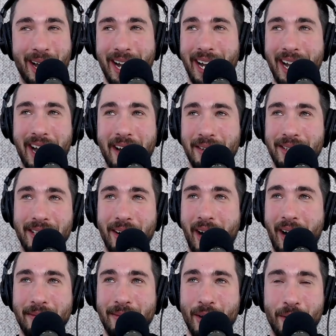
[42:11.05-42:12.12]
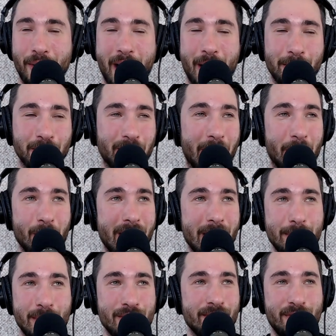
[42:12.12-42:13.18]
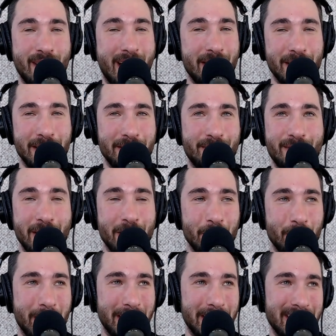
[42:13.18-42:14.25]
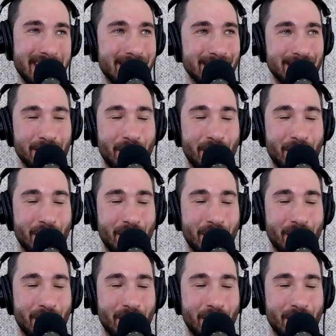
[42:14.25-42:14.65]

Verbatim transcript: I'm like I you know I don't know how much I weigh, but feather featherweight.